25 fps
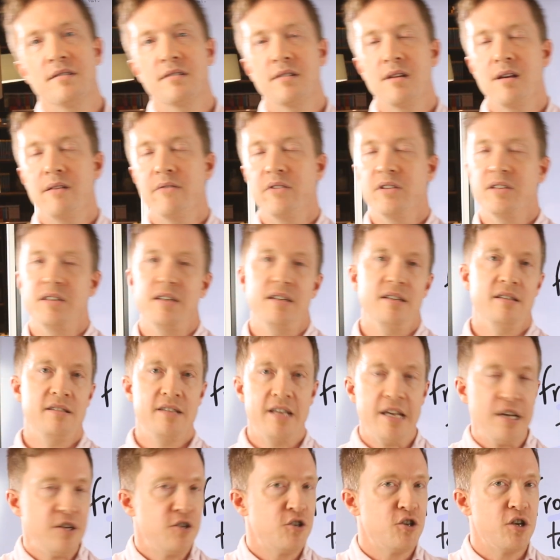services,
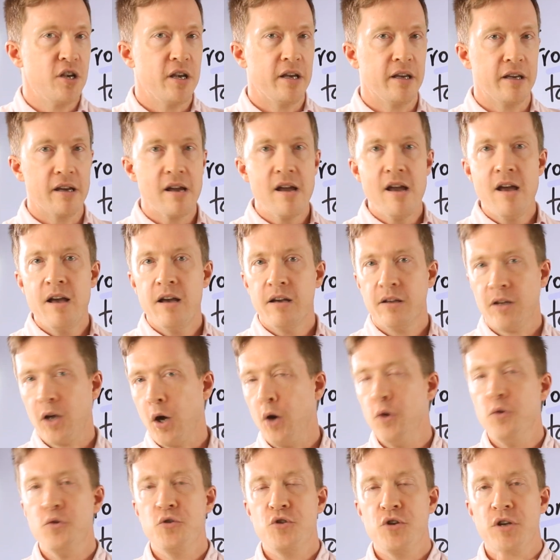teaching,
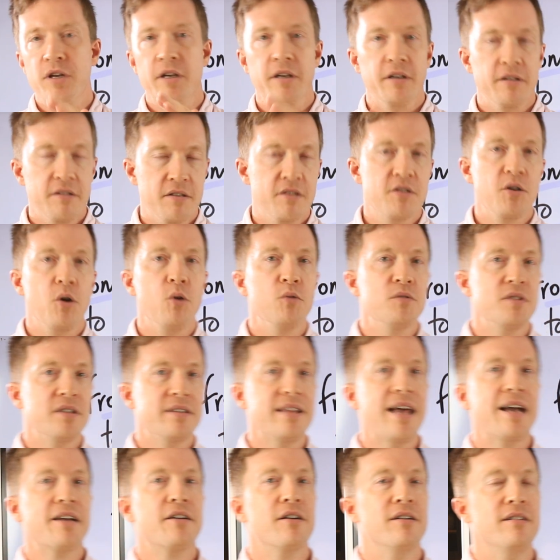coaching,
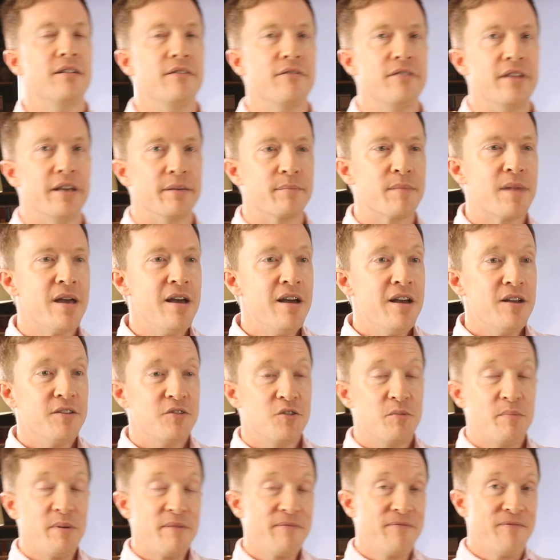consulting, that kind of thing,
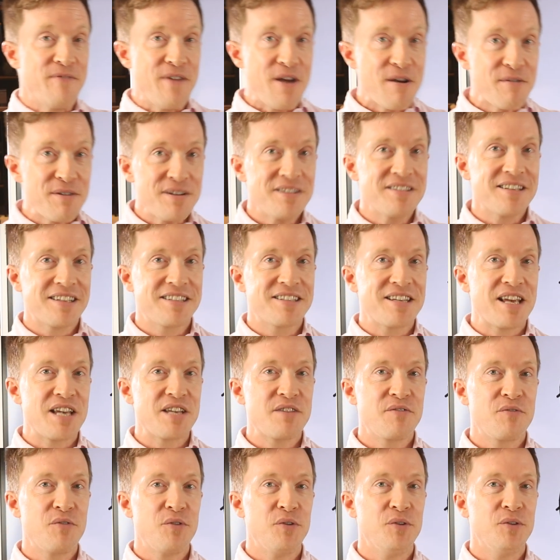to be very
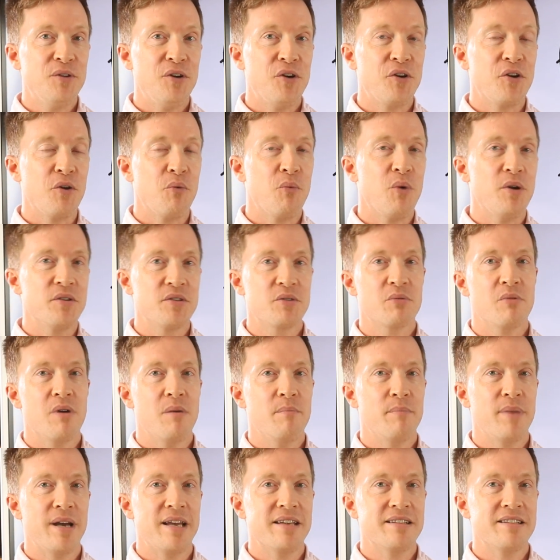successful on a
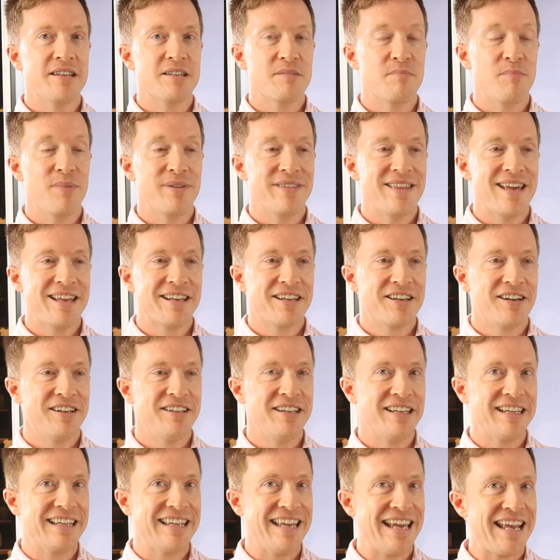one-to-one basis, but then
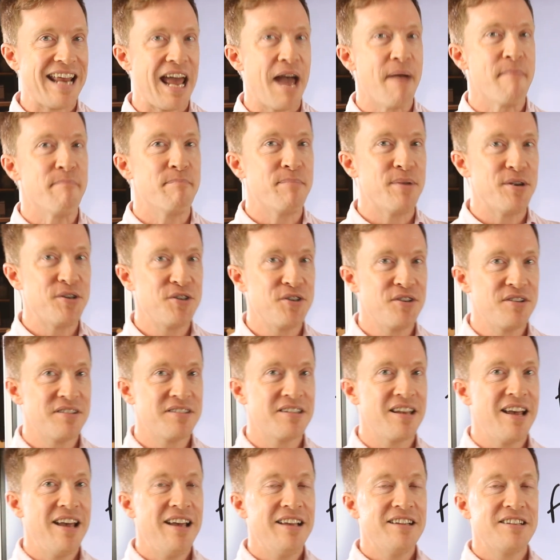kind of get
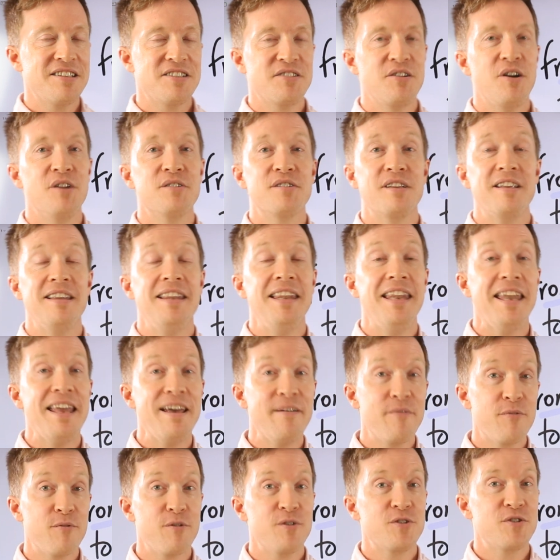ambitious, start to
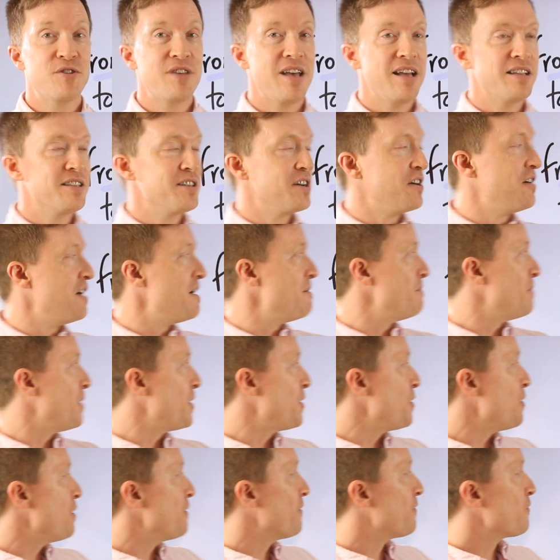leverage their time
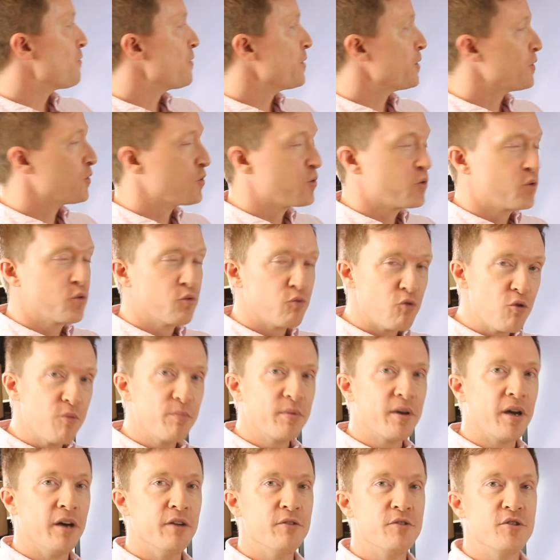by offering
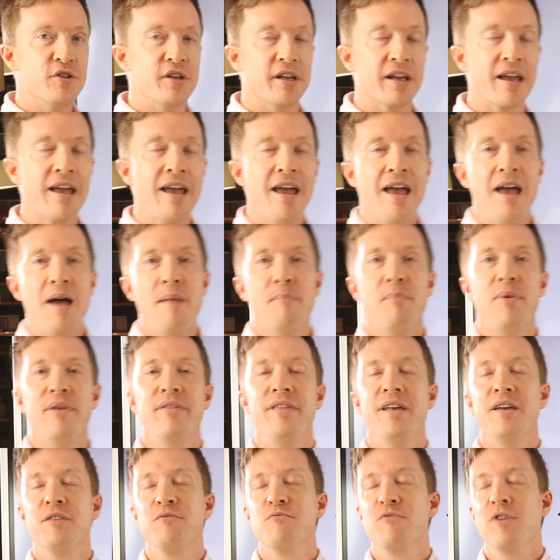group coaching, but
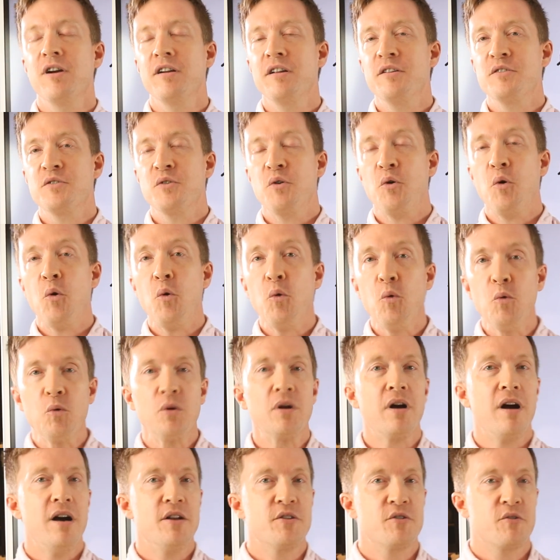then run into all
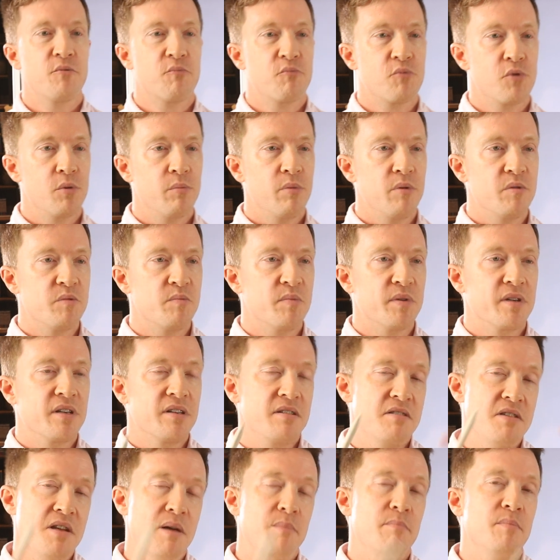kinds of problems
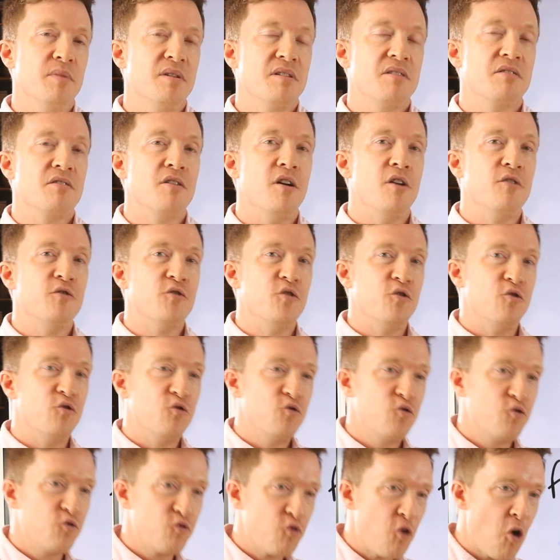because numbers start to
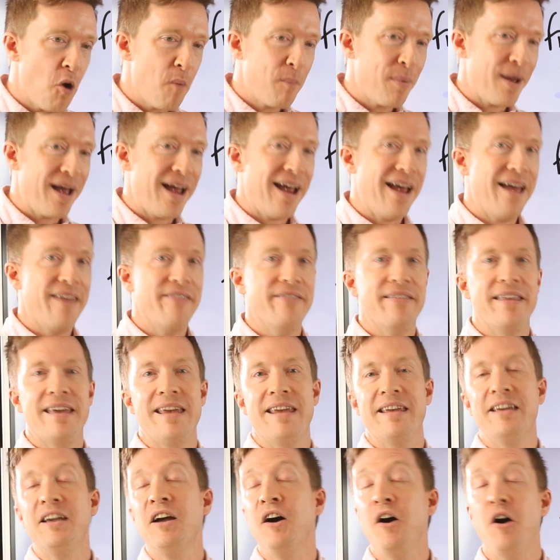drop and
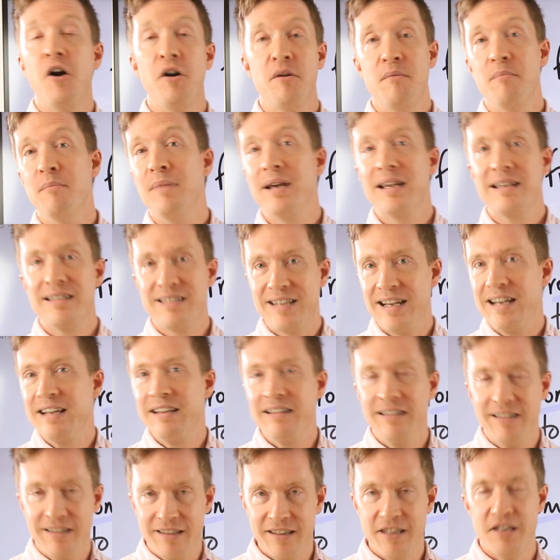they can't
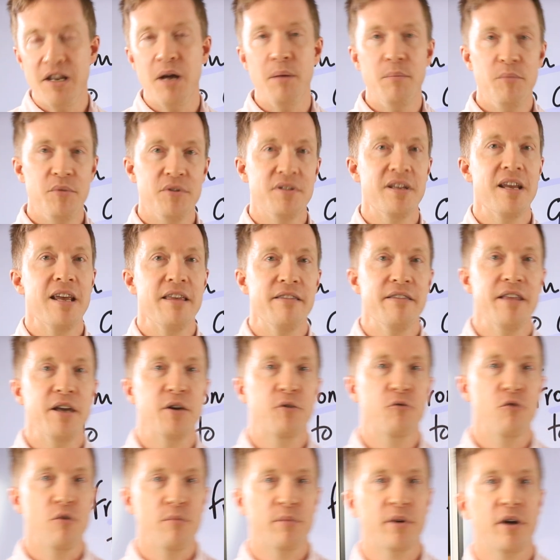maintain the numbers in their
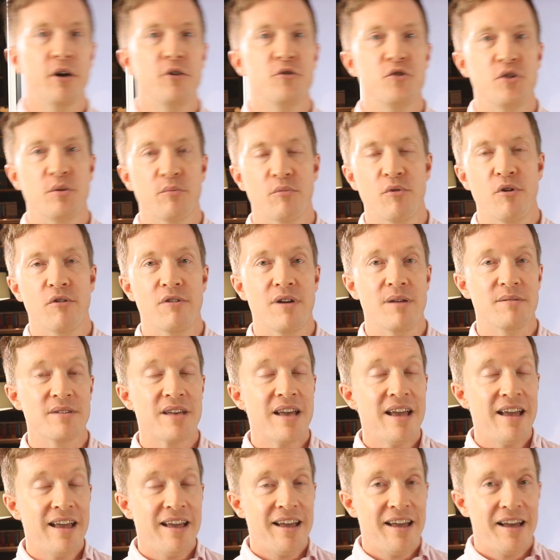group coaching programs.
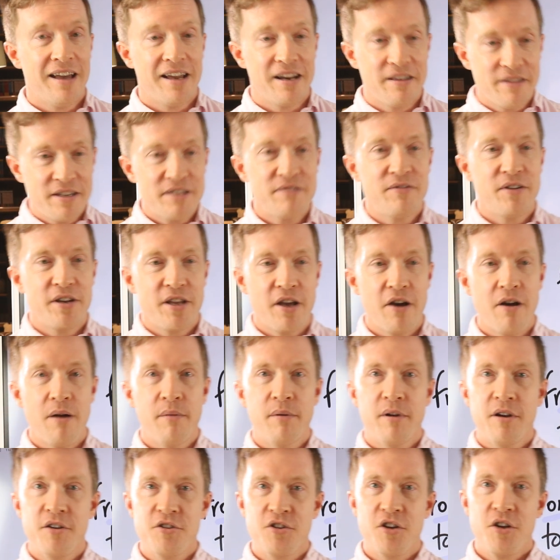In this video,
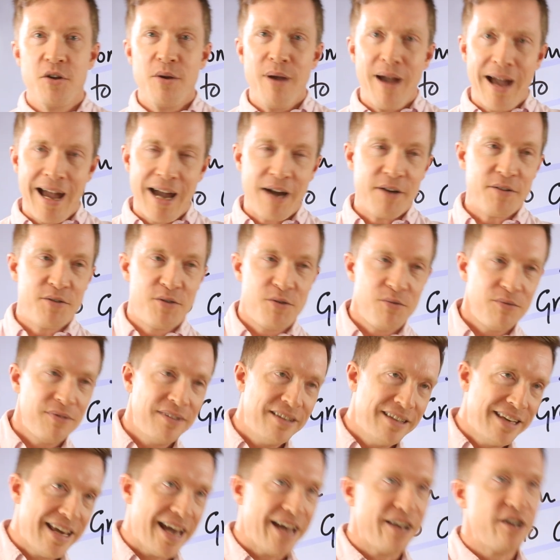I'm going to show you how to
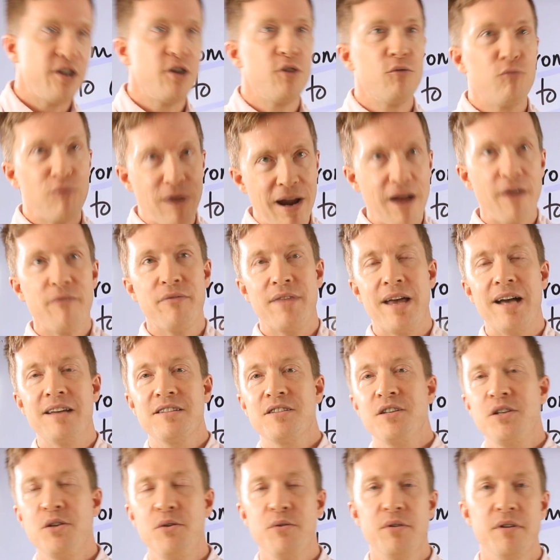get around that
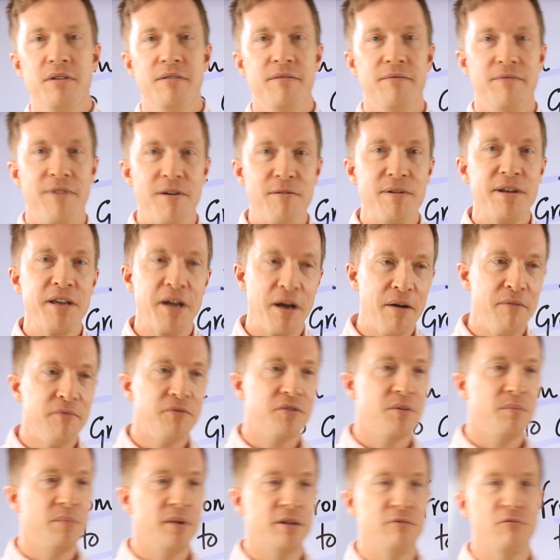so you can very
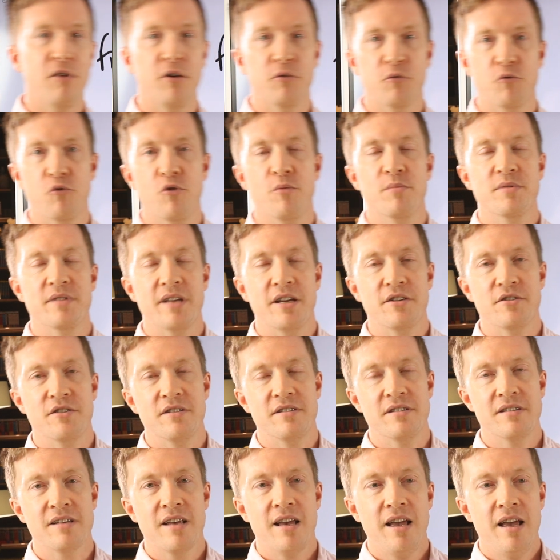comfortably run group
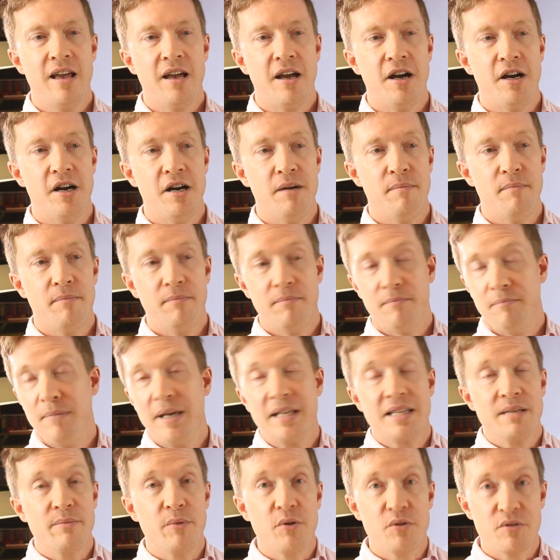sessions, um,
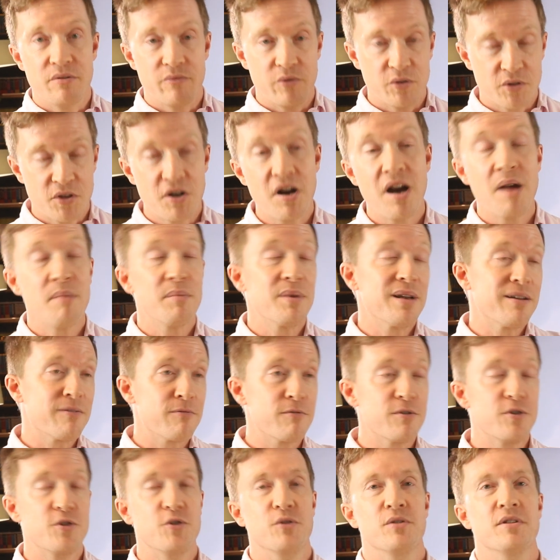make the most of your time,
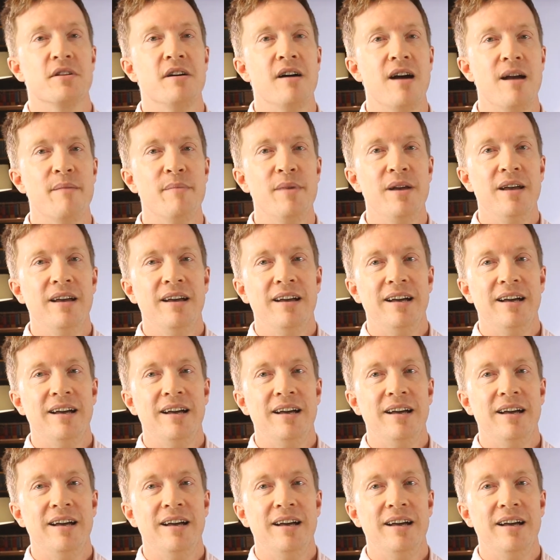leverage your time,